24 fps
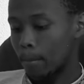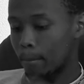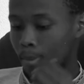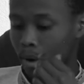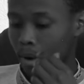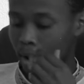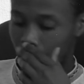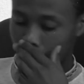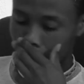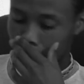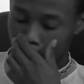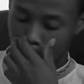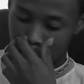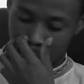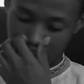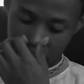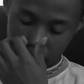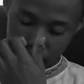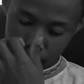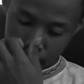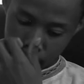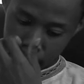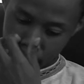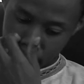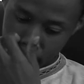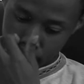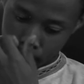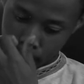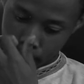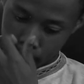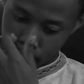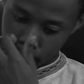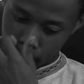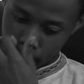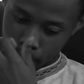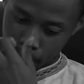My
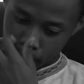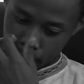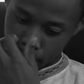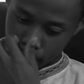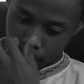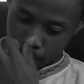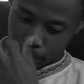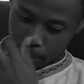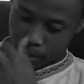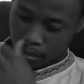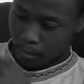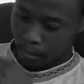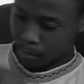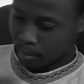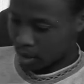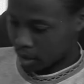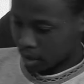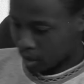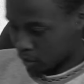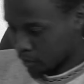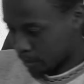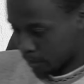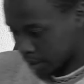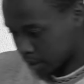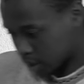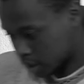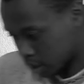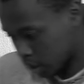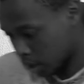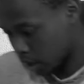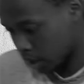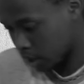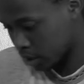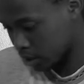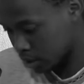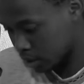the mother of my
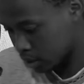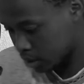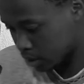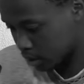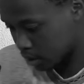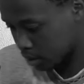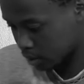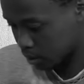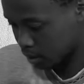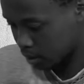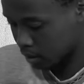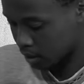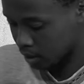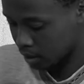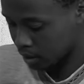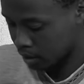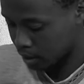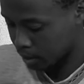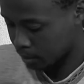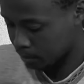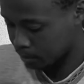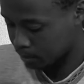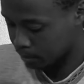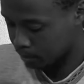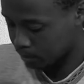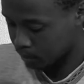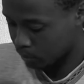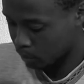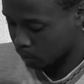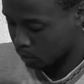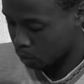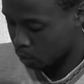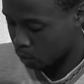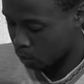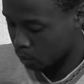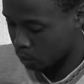child,
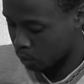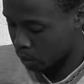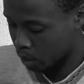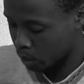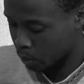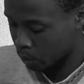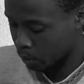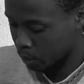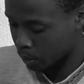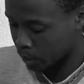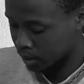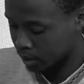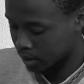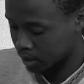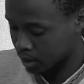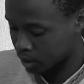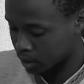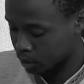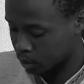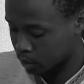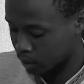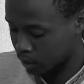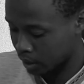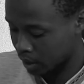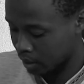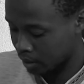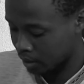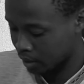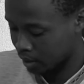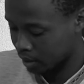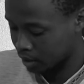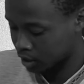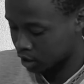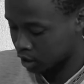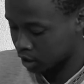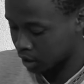when we were still
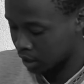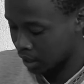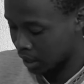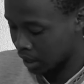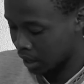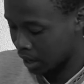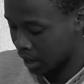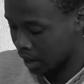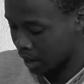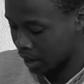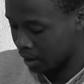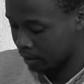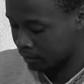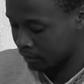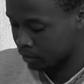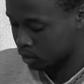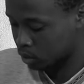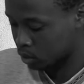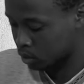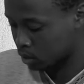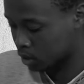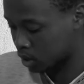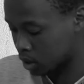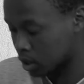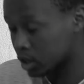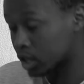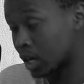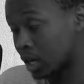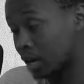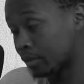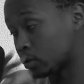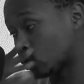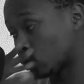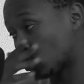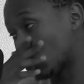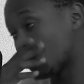together, she loved
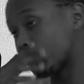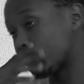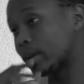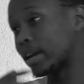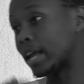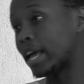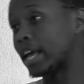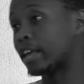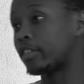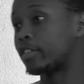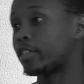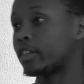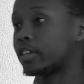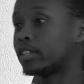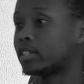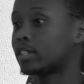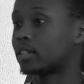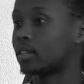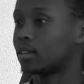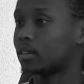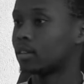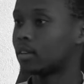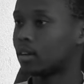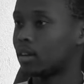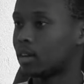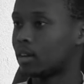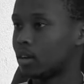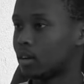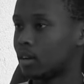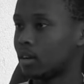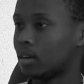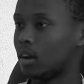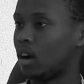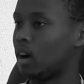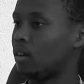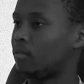to call me an atheist.
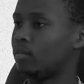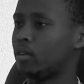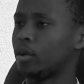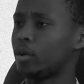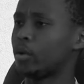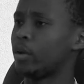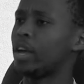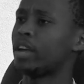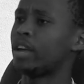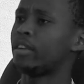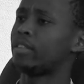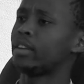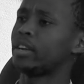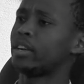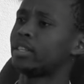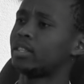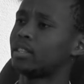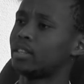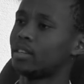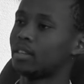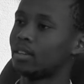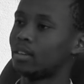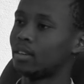I'm like, an atheist.